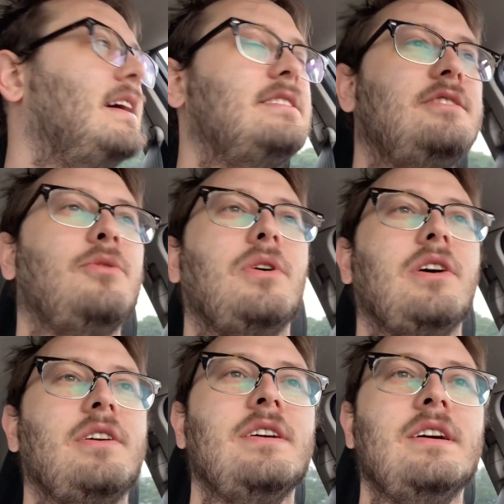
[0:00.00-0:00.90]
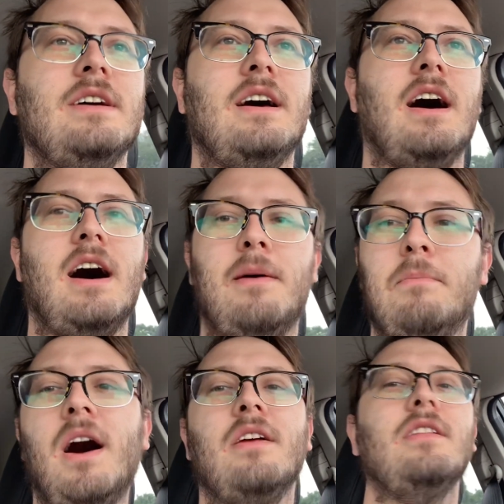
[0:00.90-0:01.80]
that's the word, a
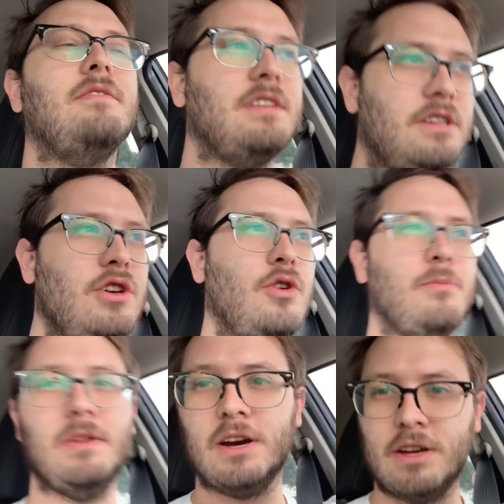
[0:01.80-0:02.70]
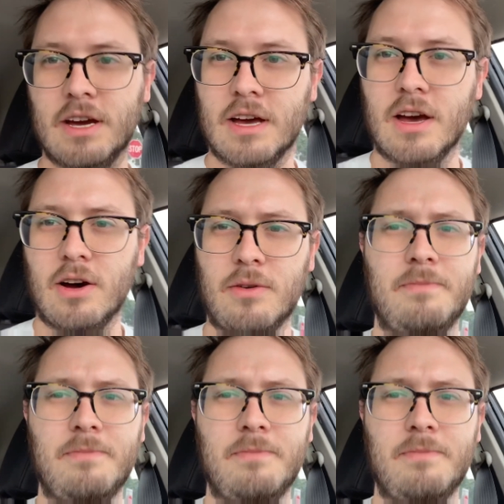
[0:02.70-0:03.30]
model of the tomb, there you go.